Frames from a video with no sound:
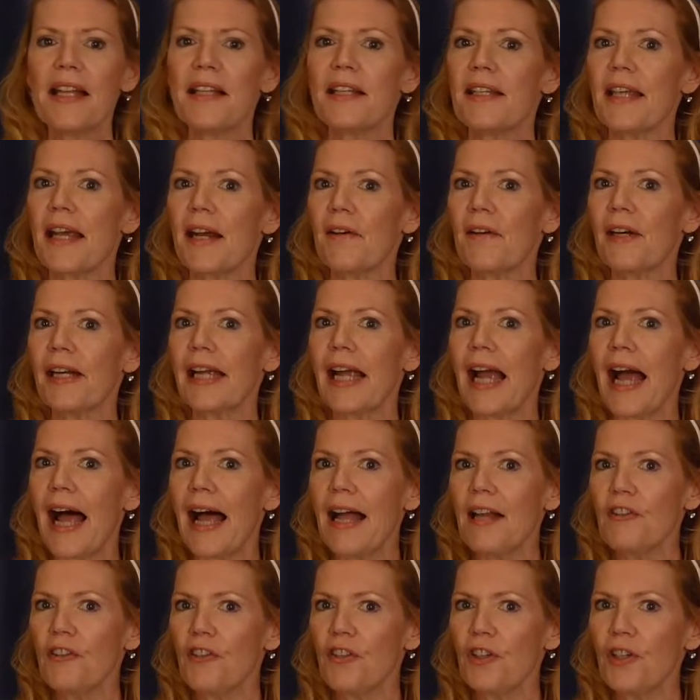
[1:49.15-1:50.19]
Terry
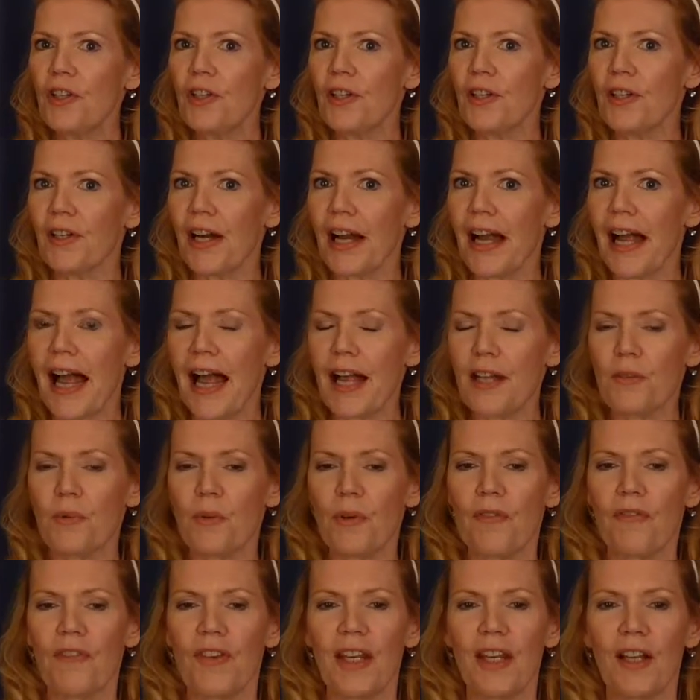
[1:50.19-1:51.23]
Hatcher has
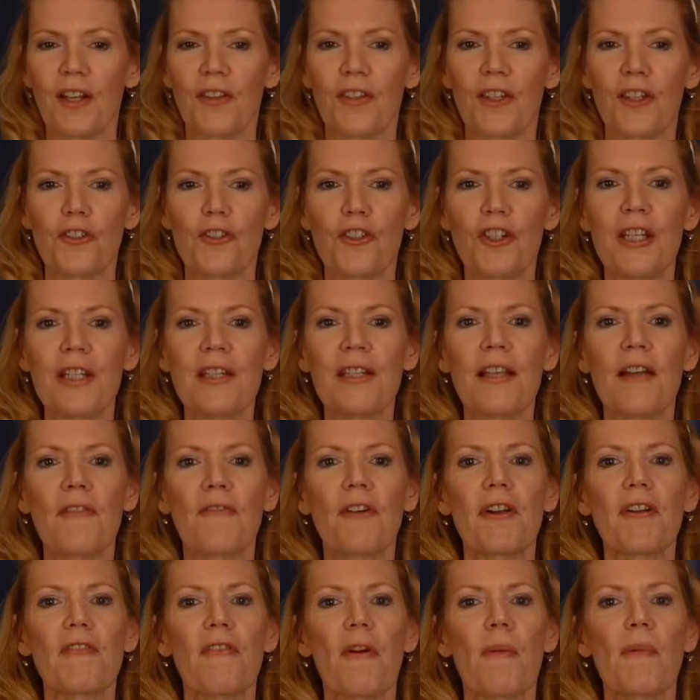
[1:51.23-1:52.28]
revealed that she's
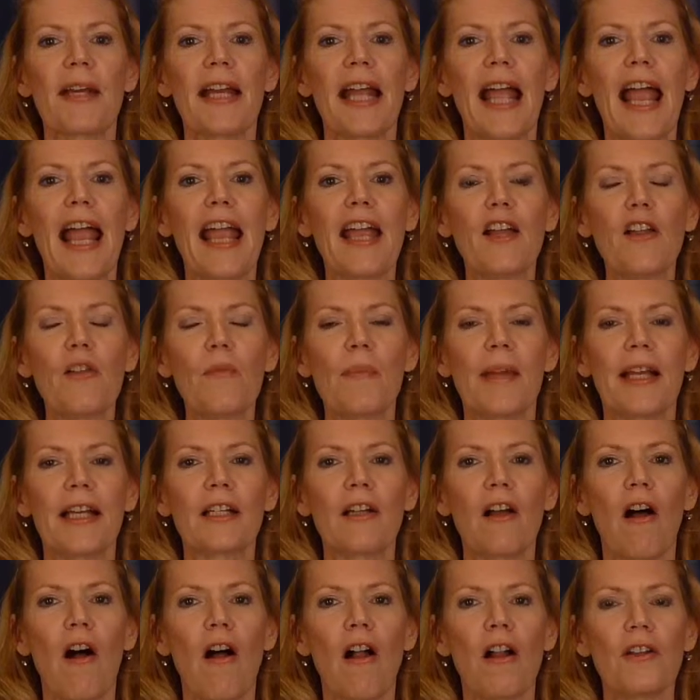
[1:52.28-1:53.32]
suffering from an
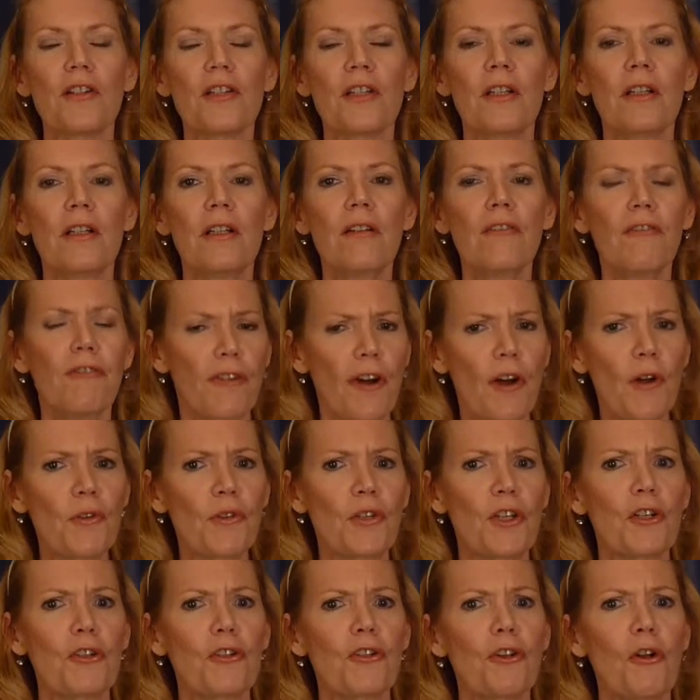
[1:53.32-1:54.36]
ailment called
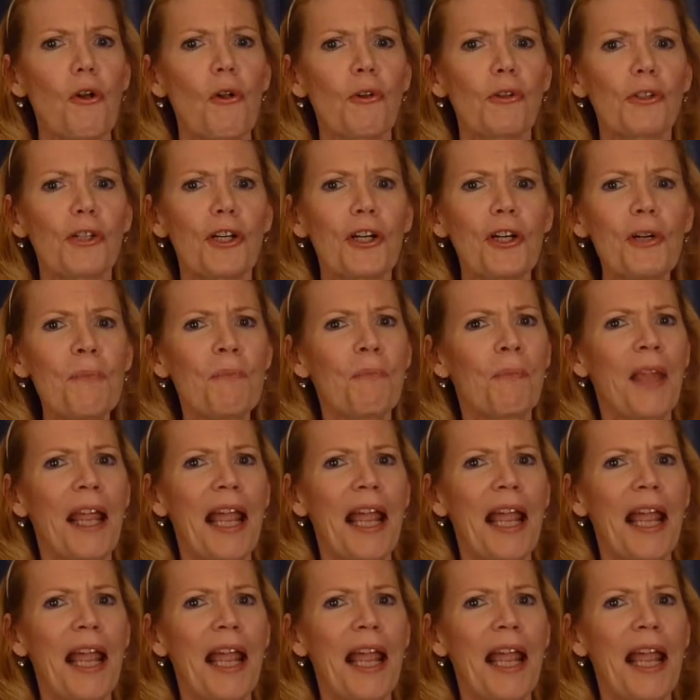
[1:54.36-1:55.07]
frozen shoulder.